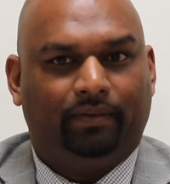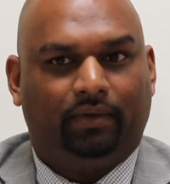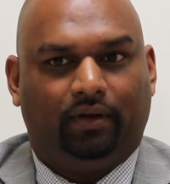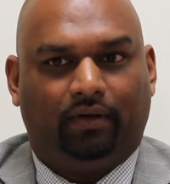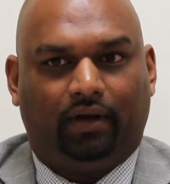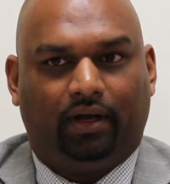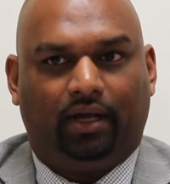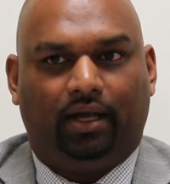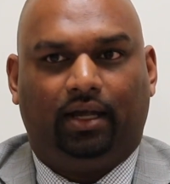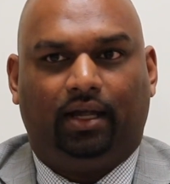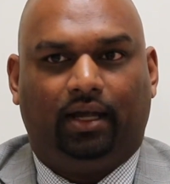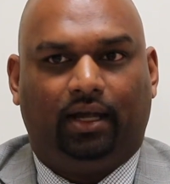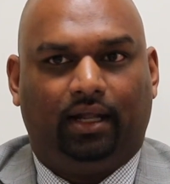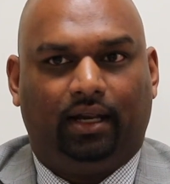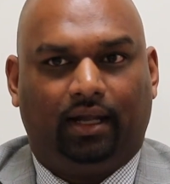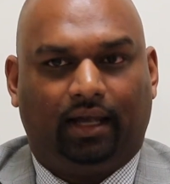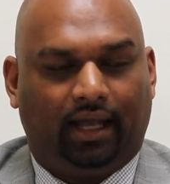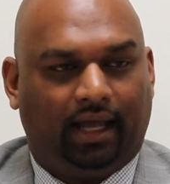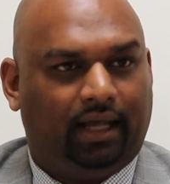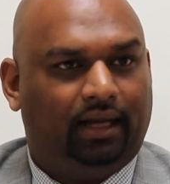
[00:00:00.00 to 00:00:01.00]
All right,
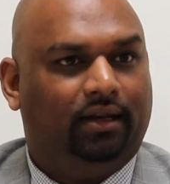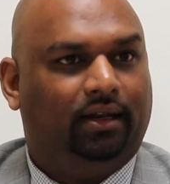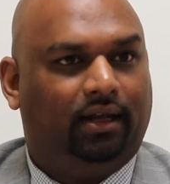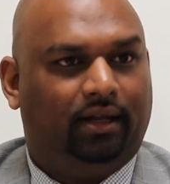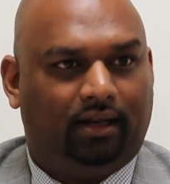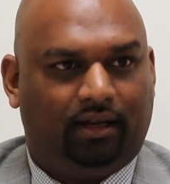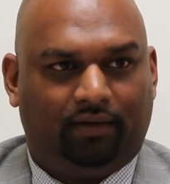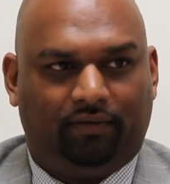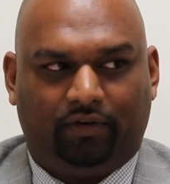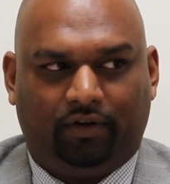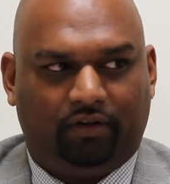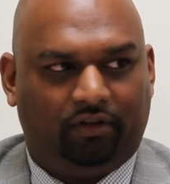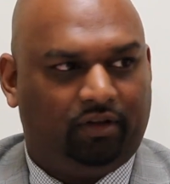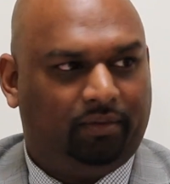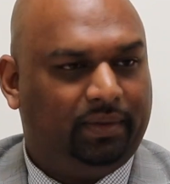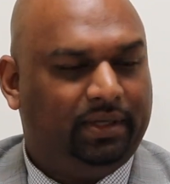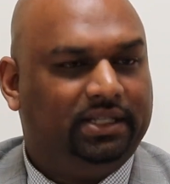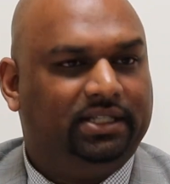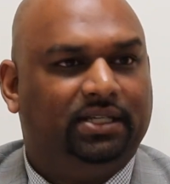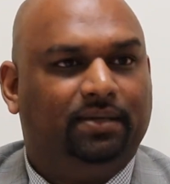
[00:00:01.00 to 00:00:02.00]
and again, if you're the
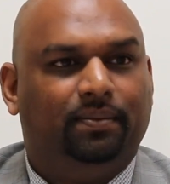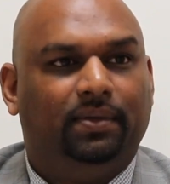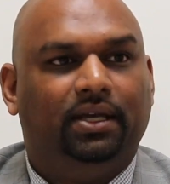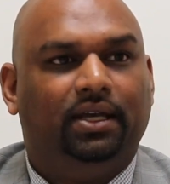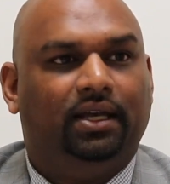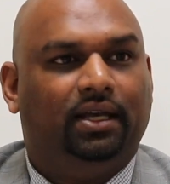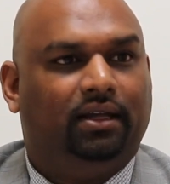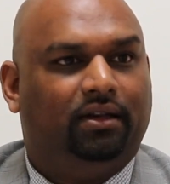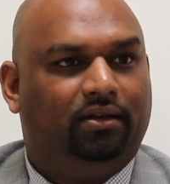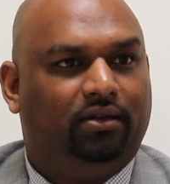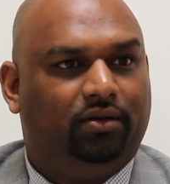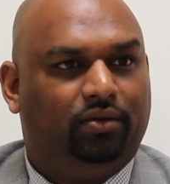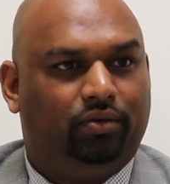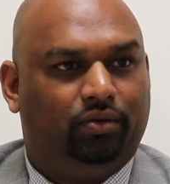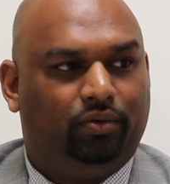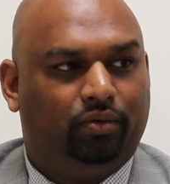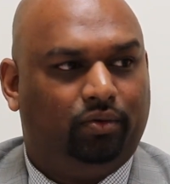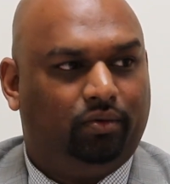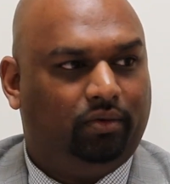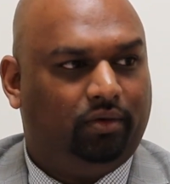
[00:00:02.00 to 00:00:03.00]
PCP and
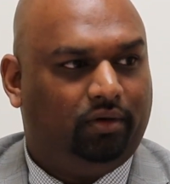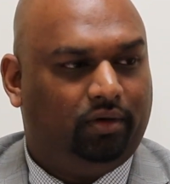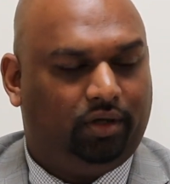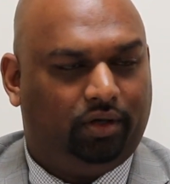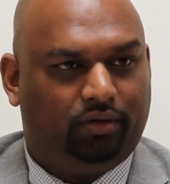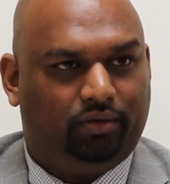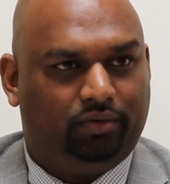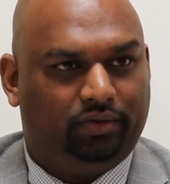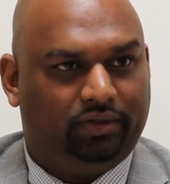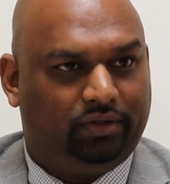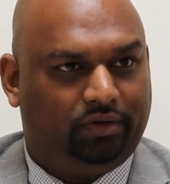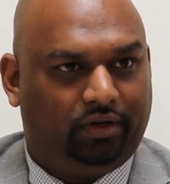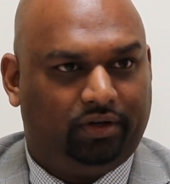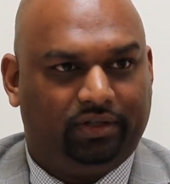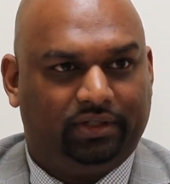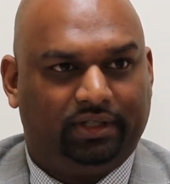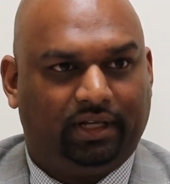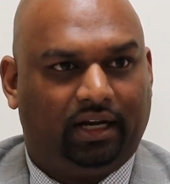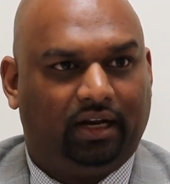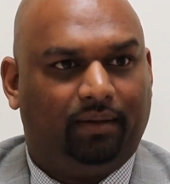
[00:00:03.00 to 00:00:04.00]
you're
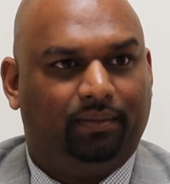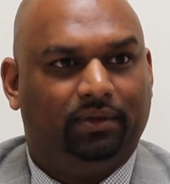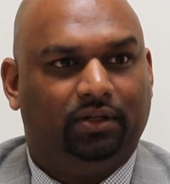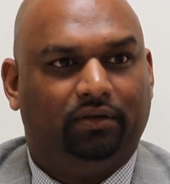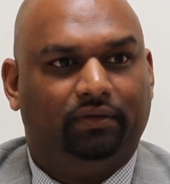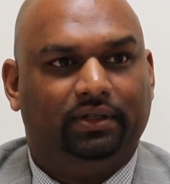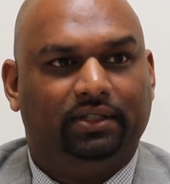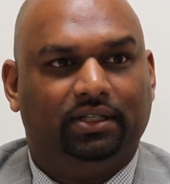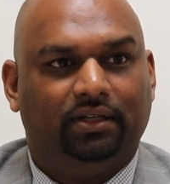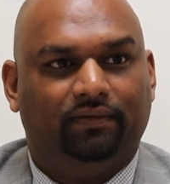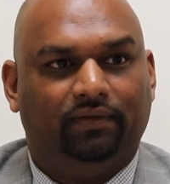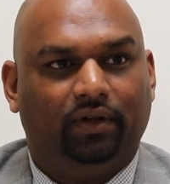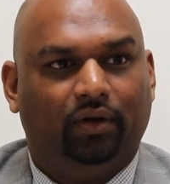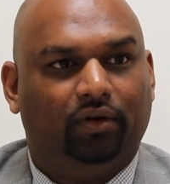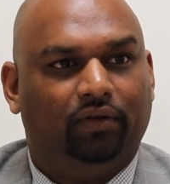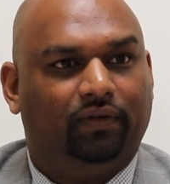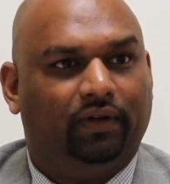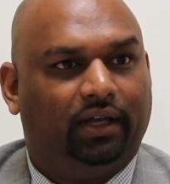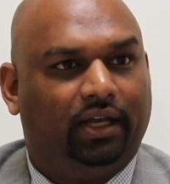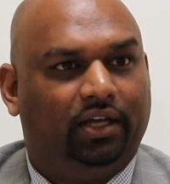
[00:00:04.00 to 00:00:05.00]
set up to receive
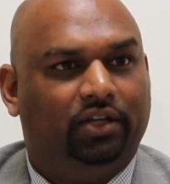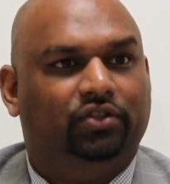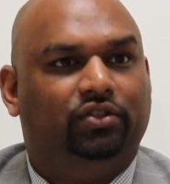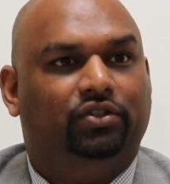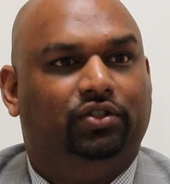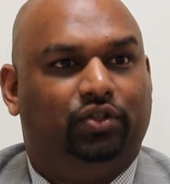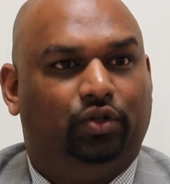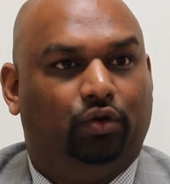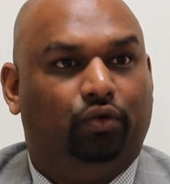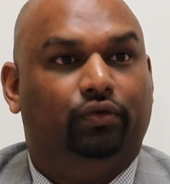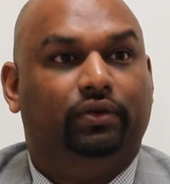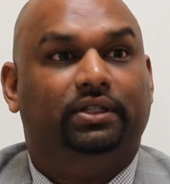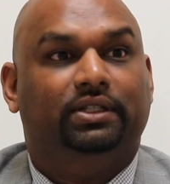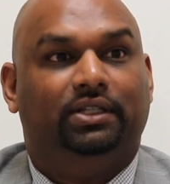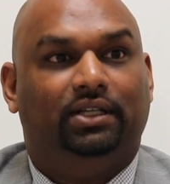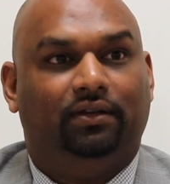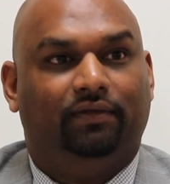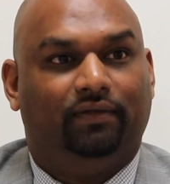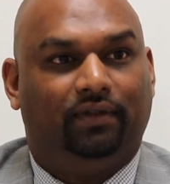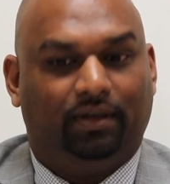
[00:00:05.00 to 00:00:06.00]
notifications, you'll
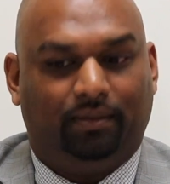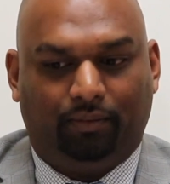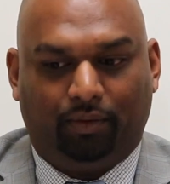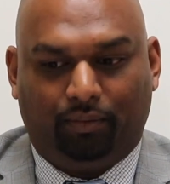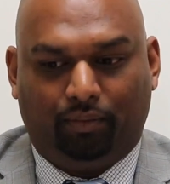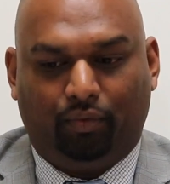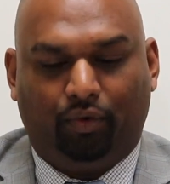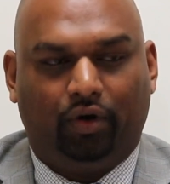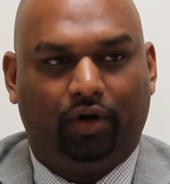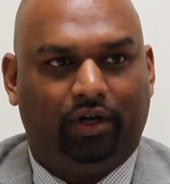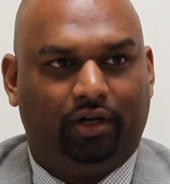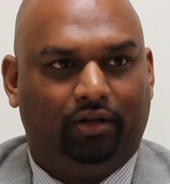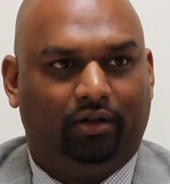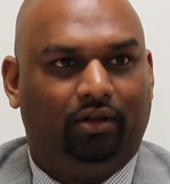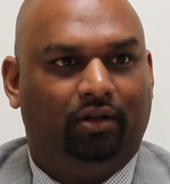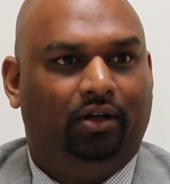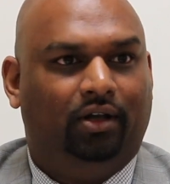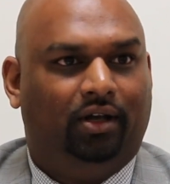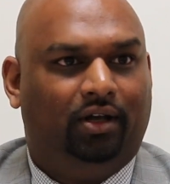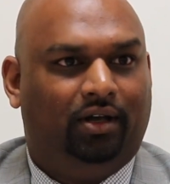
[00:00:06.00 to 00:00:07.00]
receive the Memorial